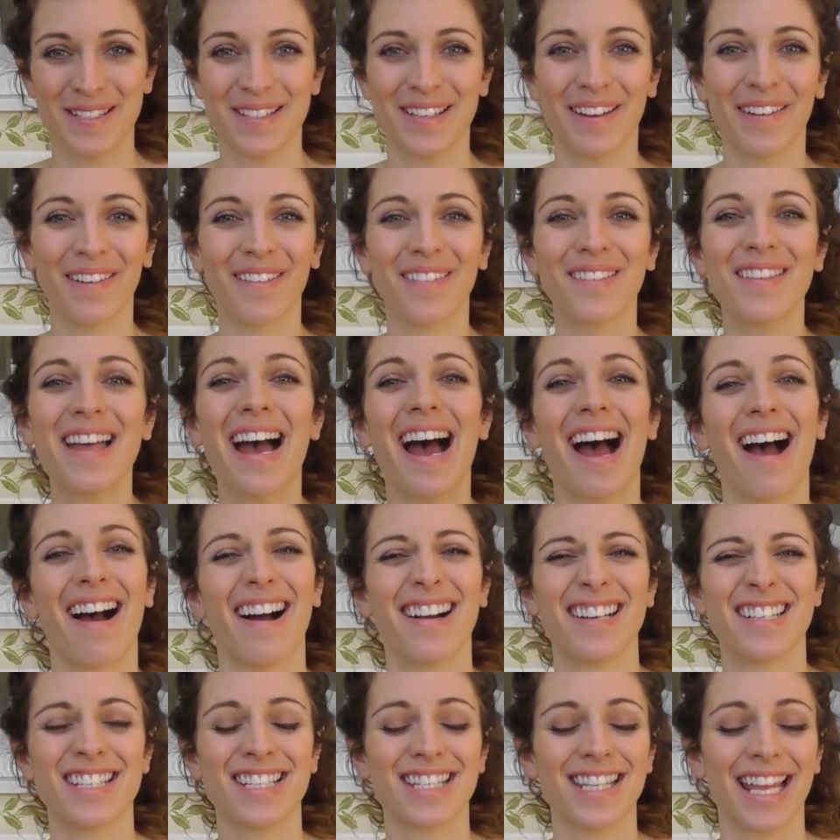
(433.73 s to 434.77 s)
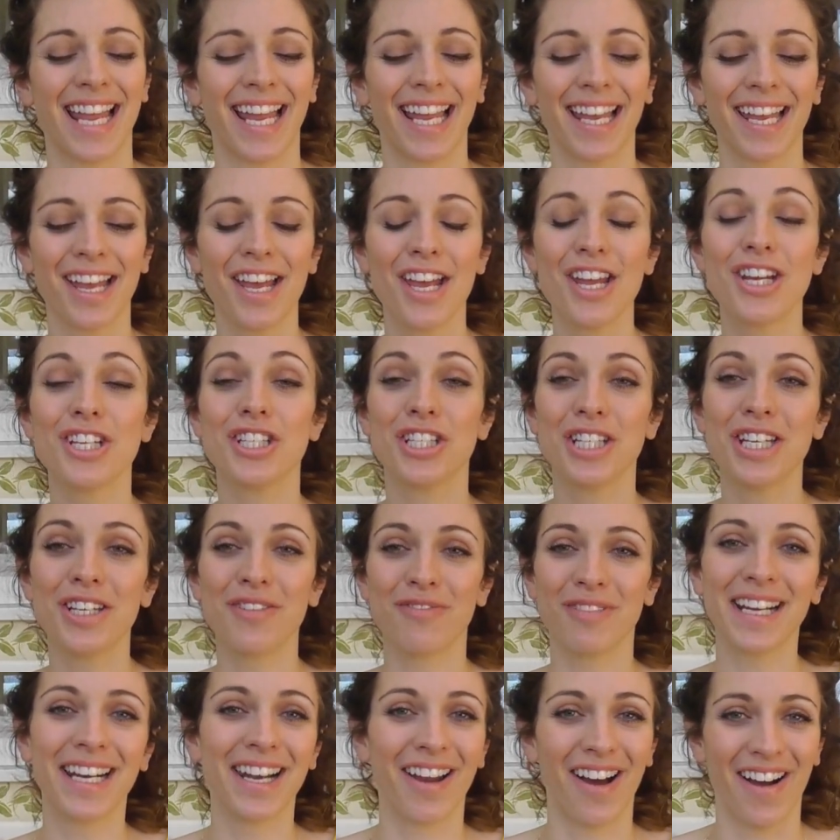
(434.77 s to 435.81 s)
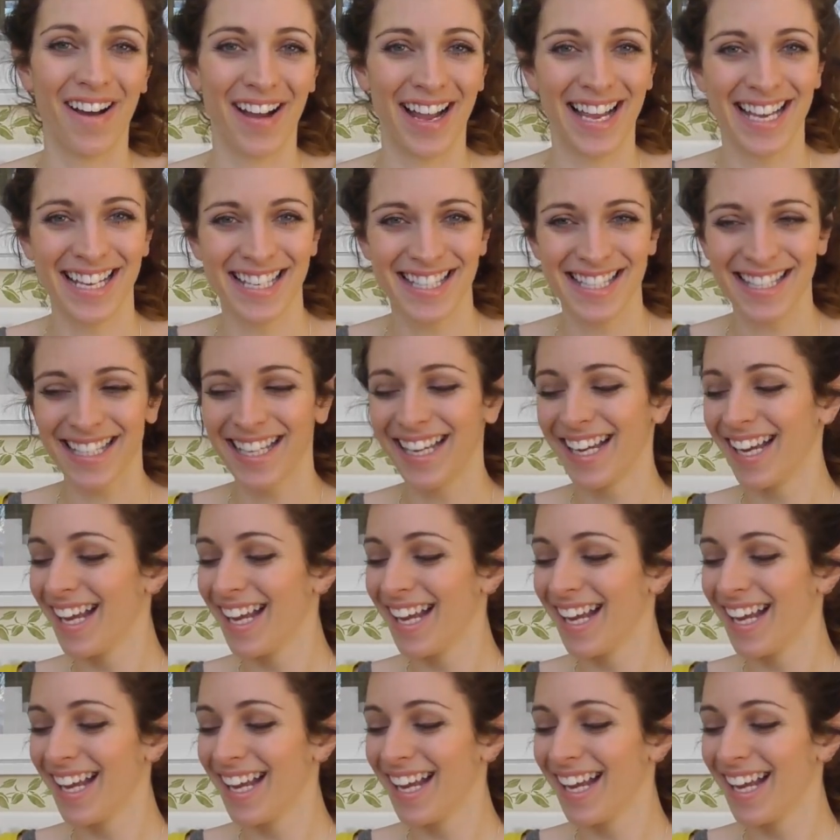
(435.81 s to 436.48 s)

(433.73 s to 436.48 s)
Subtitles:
so that, I just think, she didn't realise.